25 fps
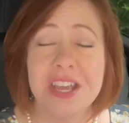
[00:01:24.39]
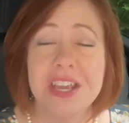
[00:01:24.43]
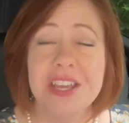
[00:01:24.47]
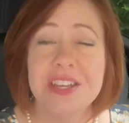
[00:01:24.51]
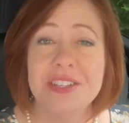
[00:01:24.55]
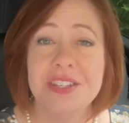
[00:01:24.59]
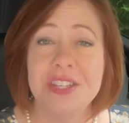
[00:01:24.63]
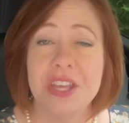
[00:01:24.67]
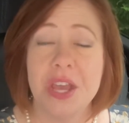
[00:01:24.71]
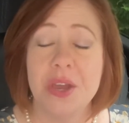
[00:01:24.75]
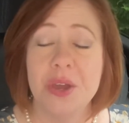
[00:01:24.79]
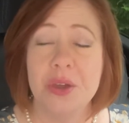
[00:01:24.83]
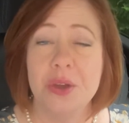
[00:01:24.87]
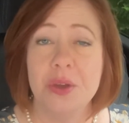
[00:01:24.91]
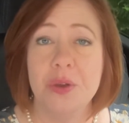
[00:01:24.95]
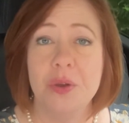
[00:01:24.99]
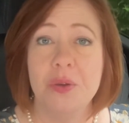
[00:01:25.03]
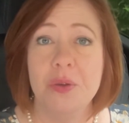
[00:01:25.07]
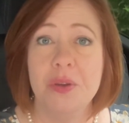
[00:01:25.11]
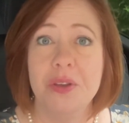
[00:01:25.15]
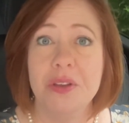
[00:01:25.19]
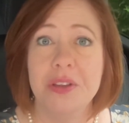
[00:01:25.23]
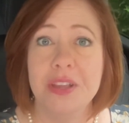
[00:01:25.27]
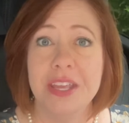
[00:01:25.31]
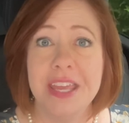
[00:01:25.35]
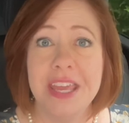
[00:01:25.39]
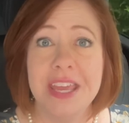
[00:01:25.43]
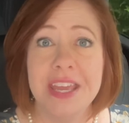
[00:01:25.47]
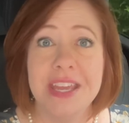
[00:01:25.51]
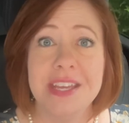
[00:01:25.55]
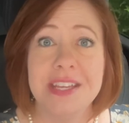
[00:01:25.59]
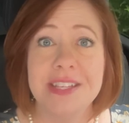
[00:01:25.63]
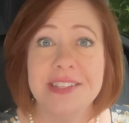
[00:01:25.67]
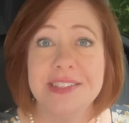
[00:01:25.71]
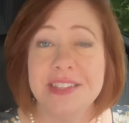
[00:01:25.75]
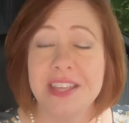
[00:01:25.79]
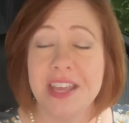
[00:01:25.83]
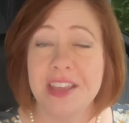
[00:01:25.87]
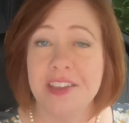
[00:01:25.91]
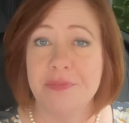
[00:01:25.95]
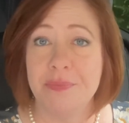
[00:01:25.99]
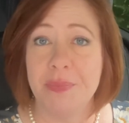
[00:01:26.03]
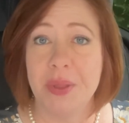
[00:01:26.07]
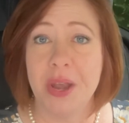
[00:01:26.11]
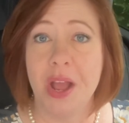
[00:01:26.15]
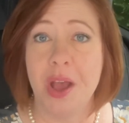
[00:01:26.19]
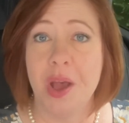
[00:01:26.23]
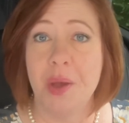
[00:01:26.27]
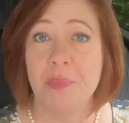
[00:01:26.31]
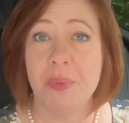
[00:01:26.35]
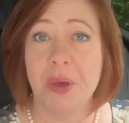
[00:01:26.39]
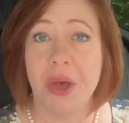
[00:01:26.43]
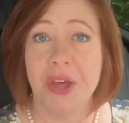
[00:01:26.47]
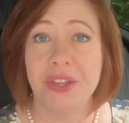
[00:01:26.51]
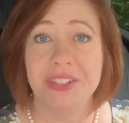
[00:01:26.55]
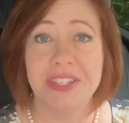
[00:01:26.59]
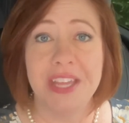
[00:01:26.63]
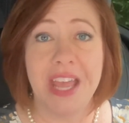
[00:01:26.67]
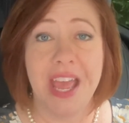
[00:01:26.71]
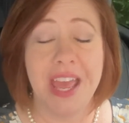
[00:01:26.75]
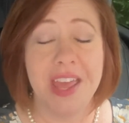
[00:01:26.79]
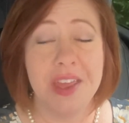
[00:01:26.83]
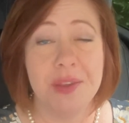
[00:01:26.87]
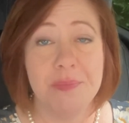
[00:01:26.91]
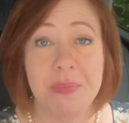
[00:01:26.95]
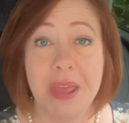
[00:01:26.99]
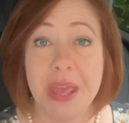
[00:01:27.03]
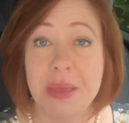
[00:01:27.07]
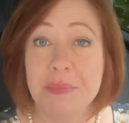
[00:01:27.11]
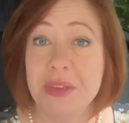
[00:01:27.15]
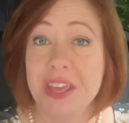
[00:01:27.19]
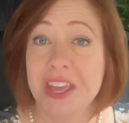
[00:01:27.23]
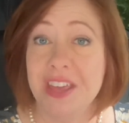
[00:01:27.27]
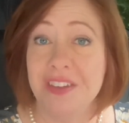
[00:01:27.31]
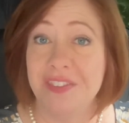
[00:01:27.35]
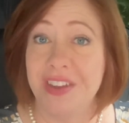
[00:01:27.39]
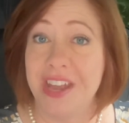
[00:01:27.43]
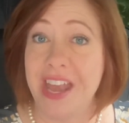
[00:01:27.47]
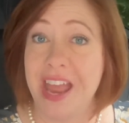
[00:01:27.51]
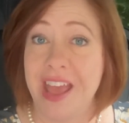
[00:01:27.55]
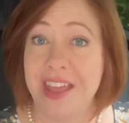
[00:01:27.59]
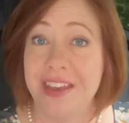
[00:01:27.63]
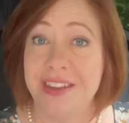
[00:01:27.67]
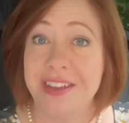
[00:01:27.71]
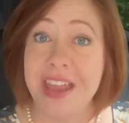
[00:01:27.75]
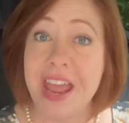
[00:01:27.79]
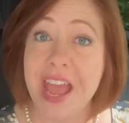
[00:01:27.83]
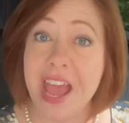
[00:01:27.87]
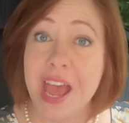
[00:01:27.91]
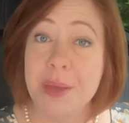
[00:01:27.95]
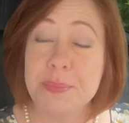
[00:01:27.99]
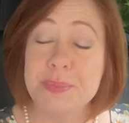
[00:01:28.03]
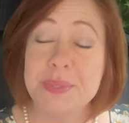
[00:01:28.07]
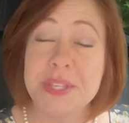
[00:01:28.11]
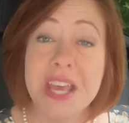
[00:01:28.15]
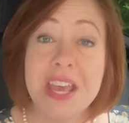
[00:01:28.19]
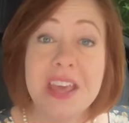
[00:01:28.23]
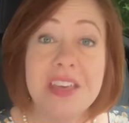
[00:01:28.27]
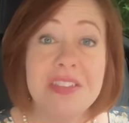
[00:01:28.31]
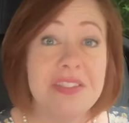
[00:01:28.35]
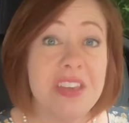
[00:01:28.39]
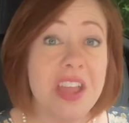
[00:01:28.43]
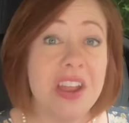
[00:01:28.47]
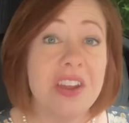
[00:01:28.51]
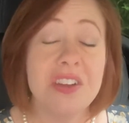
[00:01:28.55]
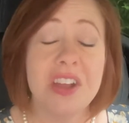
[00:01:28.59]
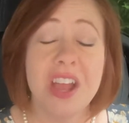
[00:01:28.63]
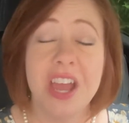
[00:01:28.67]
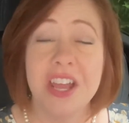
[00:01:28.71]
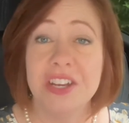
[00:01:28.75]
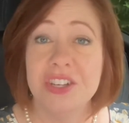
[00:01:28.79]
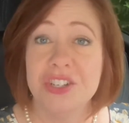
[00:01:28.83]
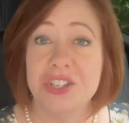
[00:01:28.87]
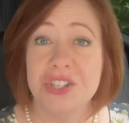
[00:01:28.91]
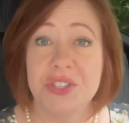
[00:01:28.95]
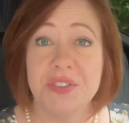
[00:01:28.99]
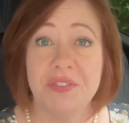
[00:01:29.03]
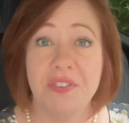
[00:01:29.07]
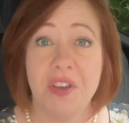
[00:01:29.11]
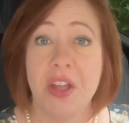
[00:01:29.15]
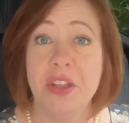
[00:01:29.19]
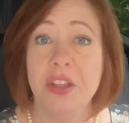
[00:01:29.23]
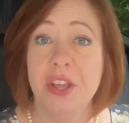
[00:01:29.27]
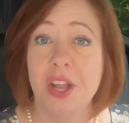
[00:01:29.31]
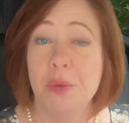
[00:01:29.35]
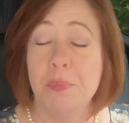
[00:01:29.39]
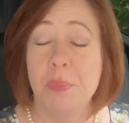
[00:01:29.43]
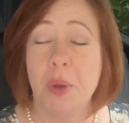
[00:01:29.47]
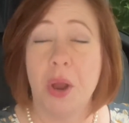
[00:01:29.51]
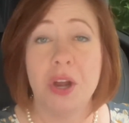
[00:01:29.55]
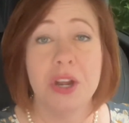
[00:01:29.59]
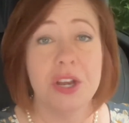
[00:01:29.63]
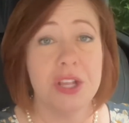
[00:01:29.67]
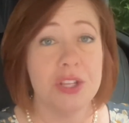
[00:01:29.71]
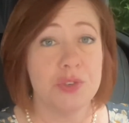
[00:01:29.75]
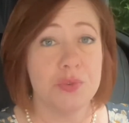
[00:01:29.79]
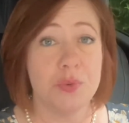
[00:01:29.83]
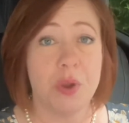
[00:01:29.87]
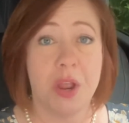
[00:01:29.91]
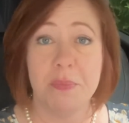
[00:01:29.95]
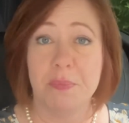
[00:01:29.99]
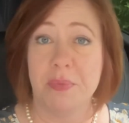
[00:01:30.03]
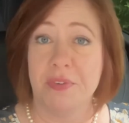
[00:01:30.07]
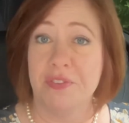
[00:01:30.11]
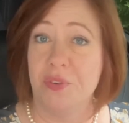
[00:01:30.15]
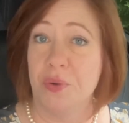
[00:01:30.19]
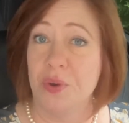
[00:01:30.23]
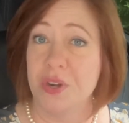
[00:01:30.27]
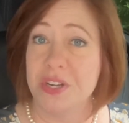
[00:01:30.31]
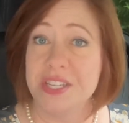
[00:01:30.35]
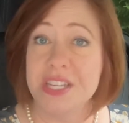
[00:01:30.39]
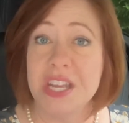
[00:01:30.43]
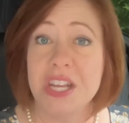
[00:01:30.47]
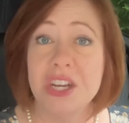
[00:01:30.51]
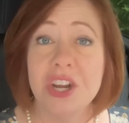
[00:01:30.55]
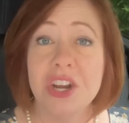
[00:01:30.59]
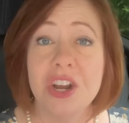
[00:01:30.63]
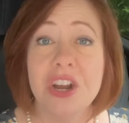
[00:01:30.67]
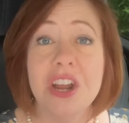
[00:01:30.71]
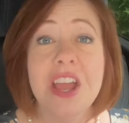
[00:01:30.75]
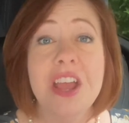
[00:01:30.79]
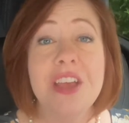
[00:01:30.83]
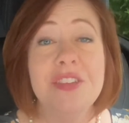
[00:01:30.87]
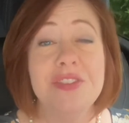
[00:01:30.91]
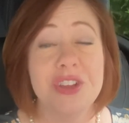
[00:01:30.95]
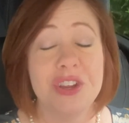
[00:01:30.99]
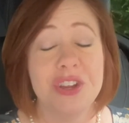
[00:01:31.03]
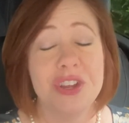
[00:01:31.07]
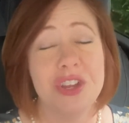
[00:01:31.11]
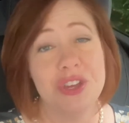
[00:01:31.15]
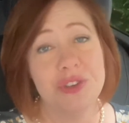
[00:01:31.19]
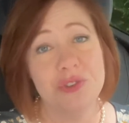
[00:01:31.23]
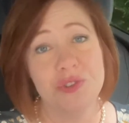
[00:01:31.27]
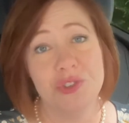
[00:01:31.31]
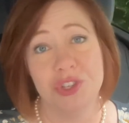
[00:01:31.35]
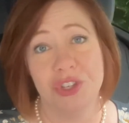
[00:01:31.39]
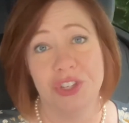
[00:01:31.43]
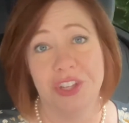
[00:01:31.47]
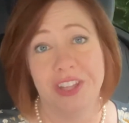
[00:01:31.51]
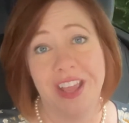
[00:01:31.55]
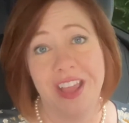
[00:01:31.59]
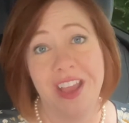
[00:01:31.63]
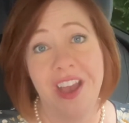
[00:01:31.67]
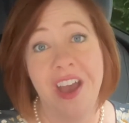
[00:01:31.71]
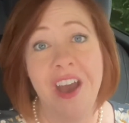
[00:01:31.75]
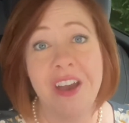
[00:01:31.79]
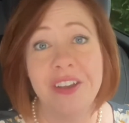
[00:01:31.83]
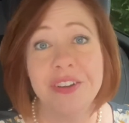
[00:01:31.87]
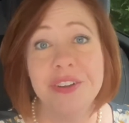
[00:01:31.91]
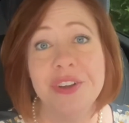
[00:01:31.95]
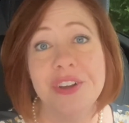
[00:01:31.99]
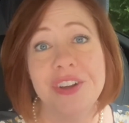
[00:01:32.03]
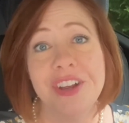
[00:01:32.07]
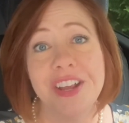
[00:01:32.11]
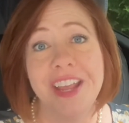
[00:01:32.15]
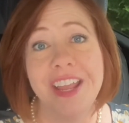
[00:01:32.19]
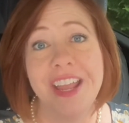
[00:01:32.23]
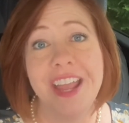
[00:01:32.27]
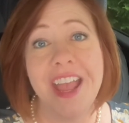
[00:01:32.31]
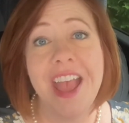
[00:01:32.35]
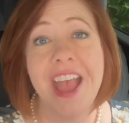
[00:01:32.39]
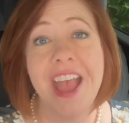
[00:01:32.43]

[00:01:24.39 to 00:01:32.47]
So kids that have been up all day and maybe even had naps, they're kind of just falling apart. It's right before dinner. They're usually hungry.